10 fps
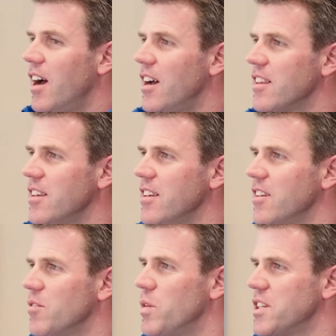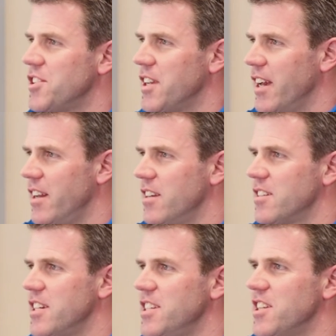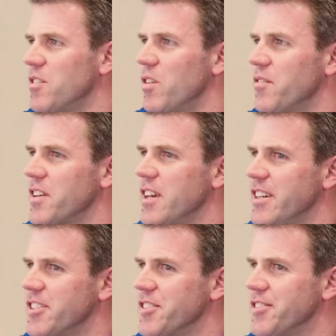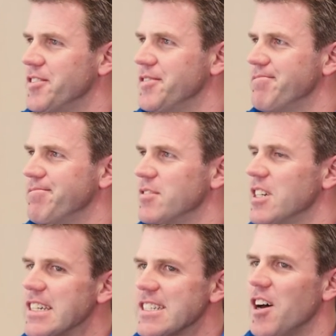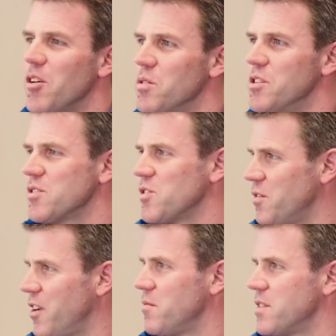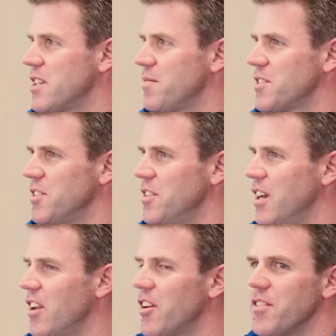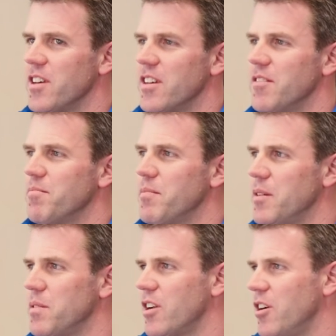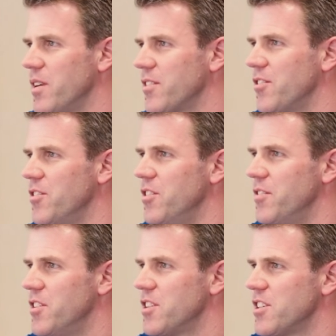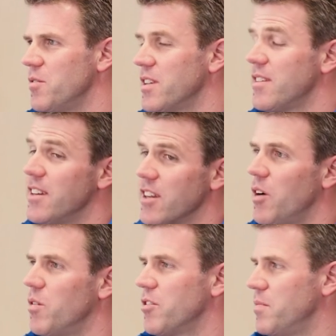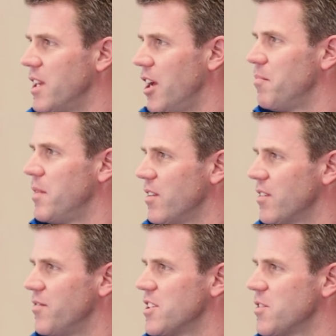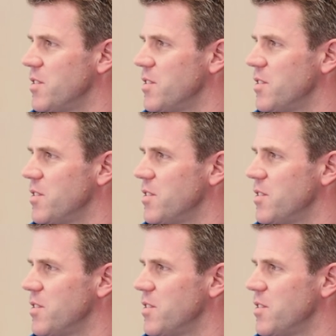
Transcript: I think once you gain a teaching qualification, I guess the whole world sort of opens up to you. A lot of the people that I went through university with didn't go on to become health and physical